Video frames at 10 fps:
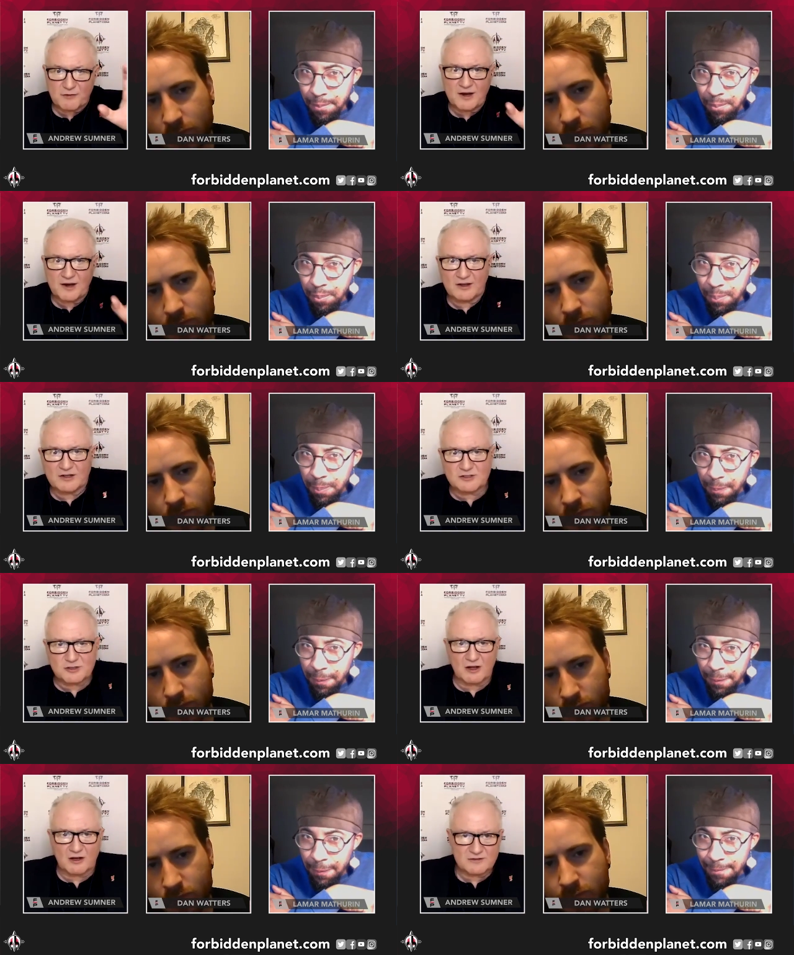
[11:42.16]
Speaker 1: finite
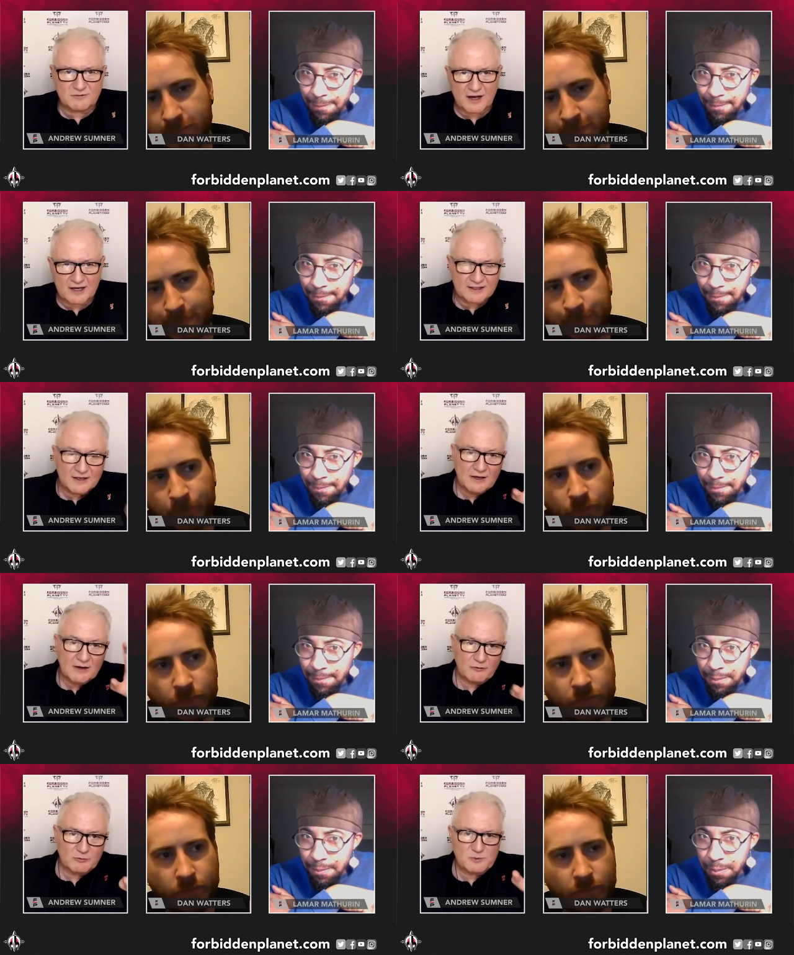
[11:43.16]
cultural artifact
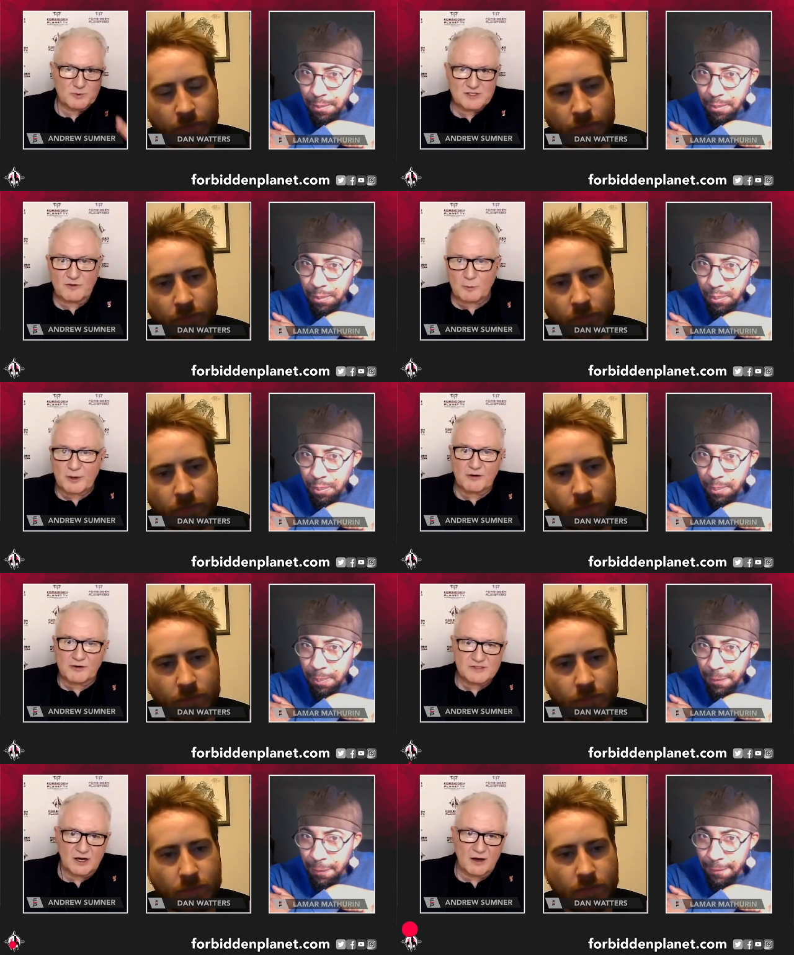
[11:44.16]
from a specific period of
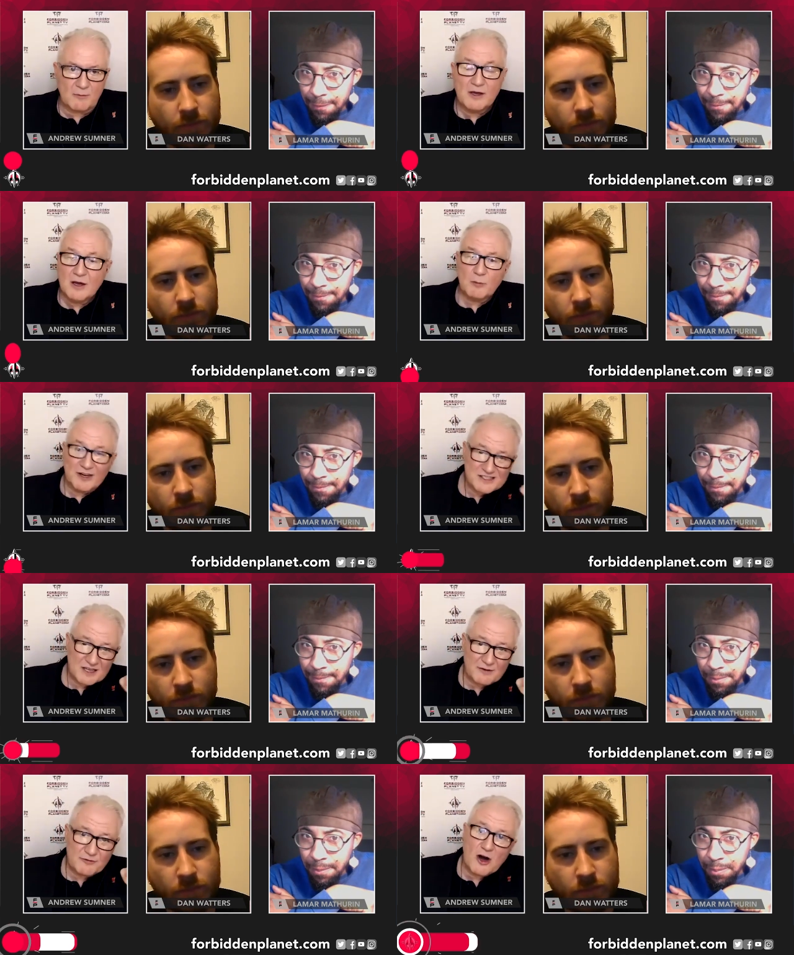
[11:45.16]
time, but it's
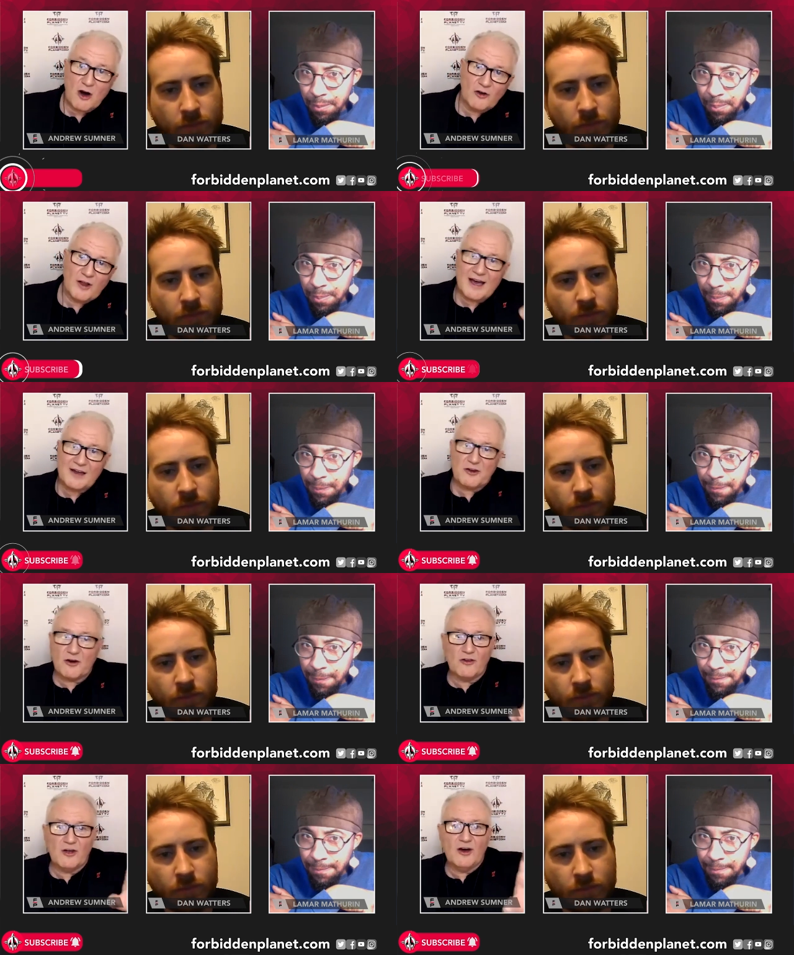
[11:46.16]
lived on and
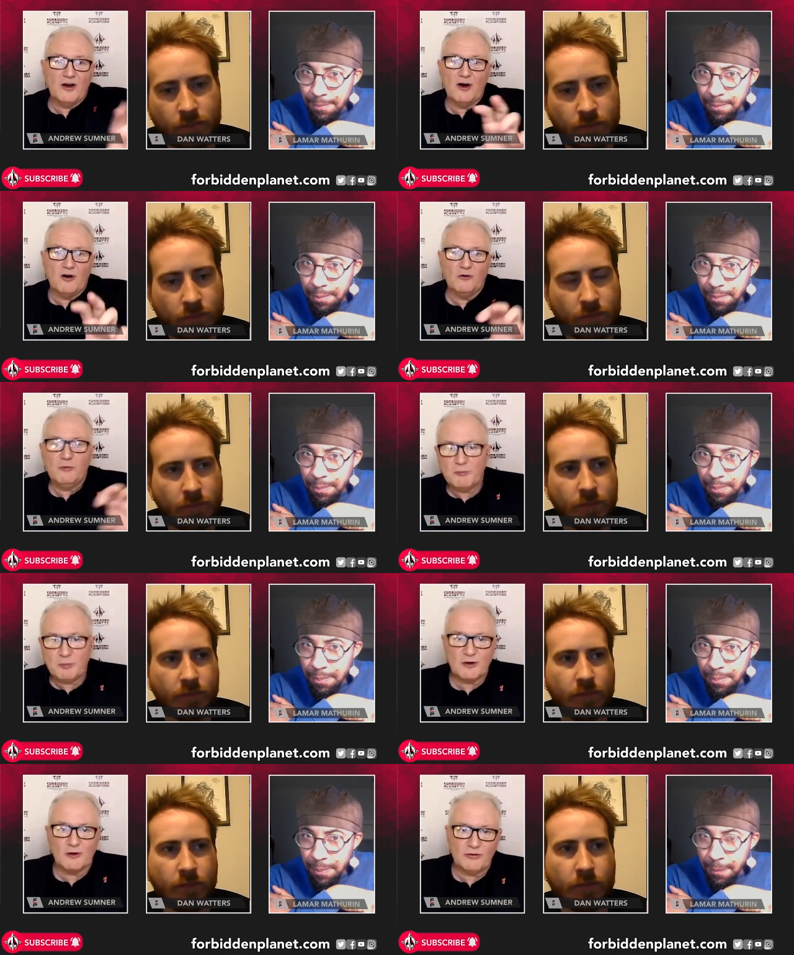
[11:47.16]
on and on
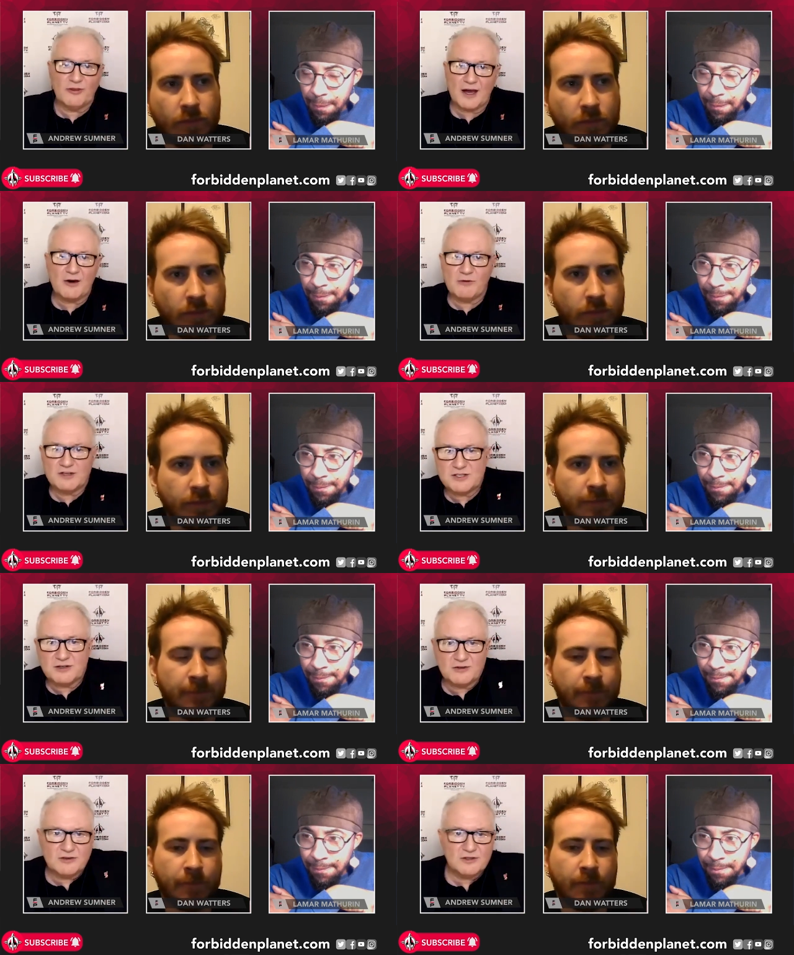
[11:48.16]
beyond that
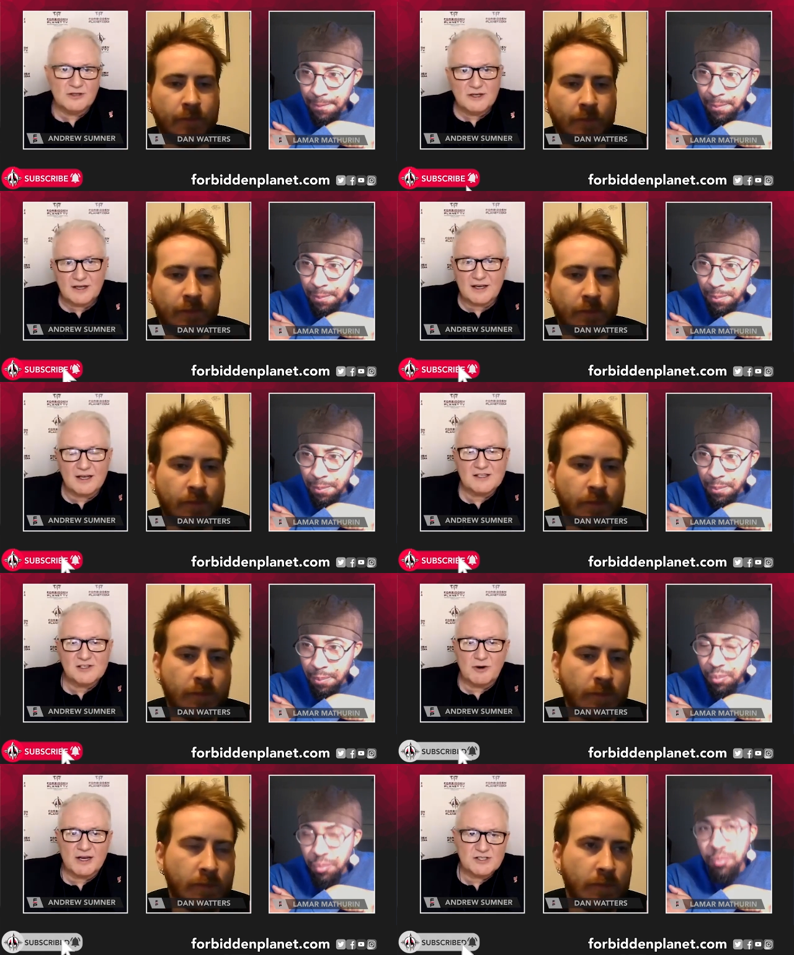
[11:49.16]
original
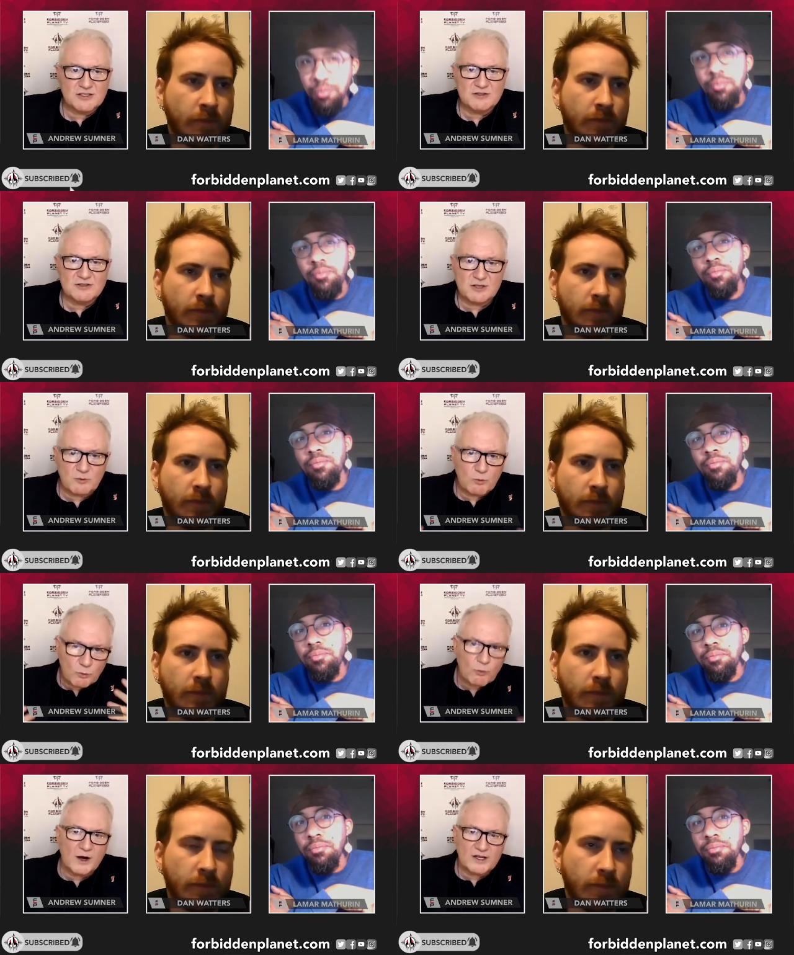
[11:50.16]
iteration. So,
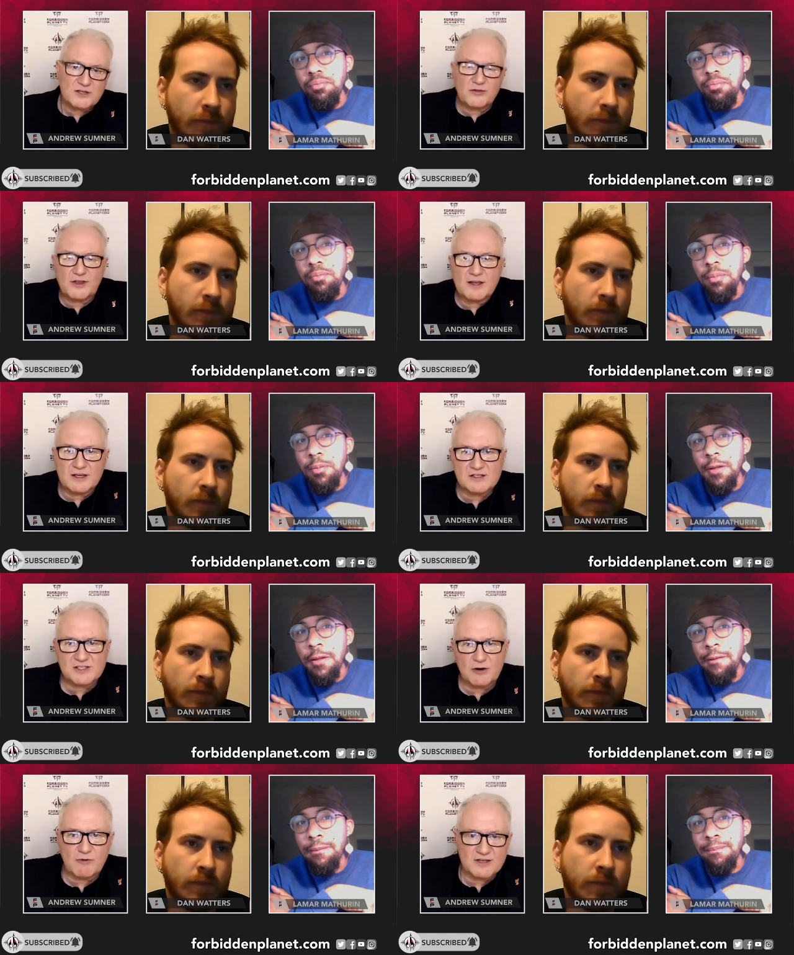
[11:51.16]
why do you think it's
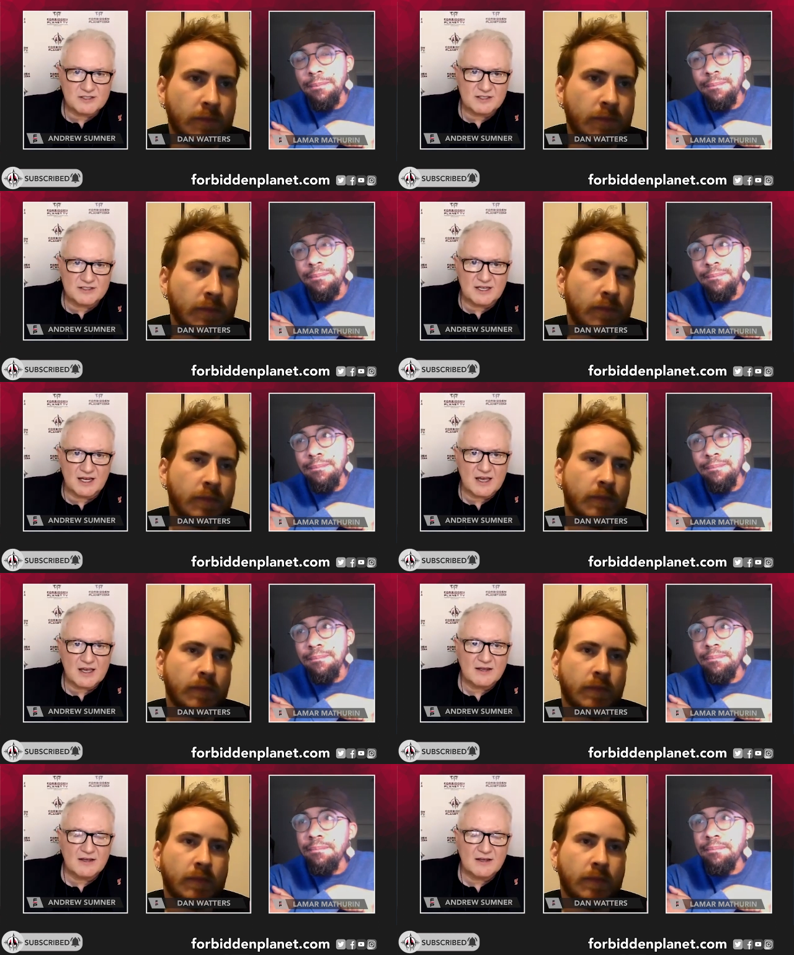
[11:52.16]
so resonant today?